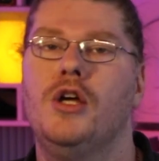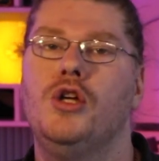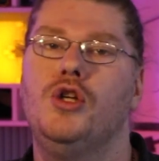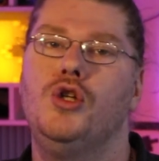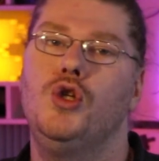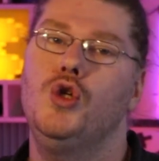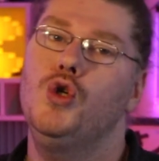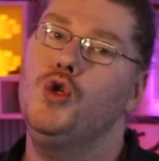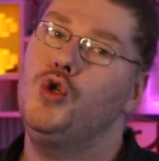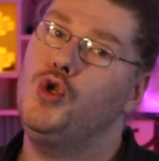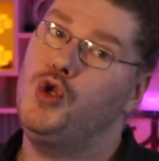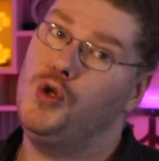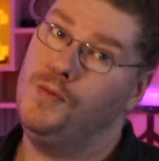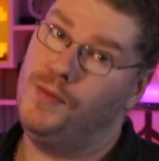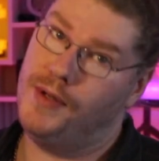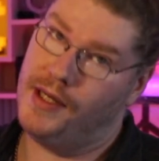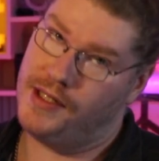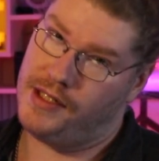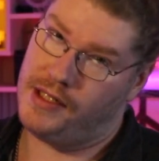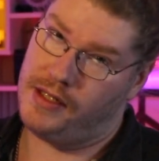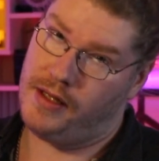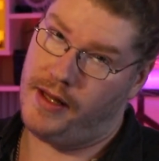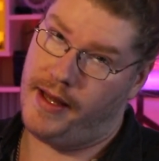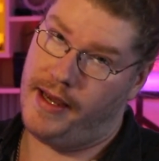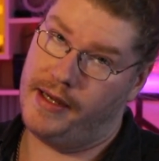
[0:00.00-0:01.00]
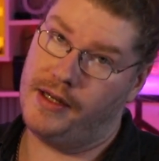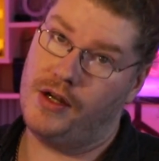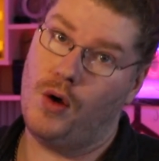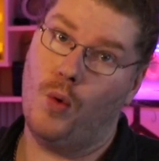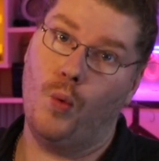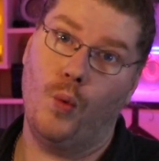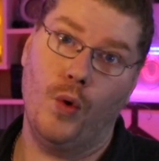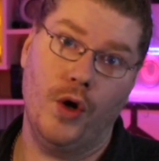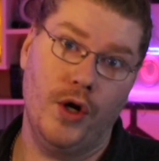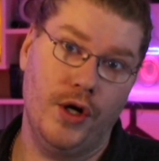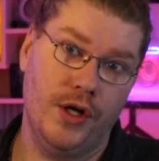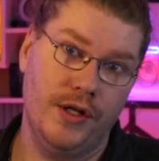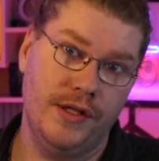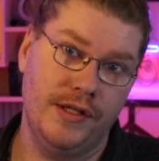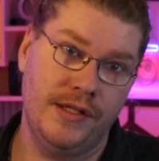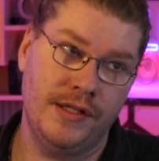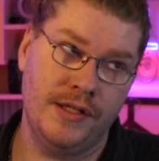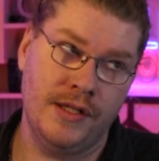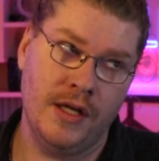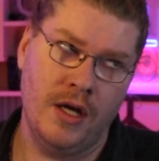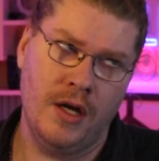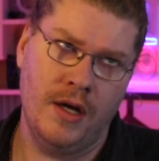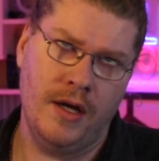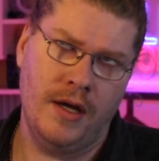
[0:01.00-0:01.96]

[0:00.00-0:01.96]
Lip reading: YouTube doesn't like words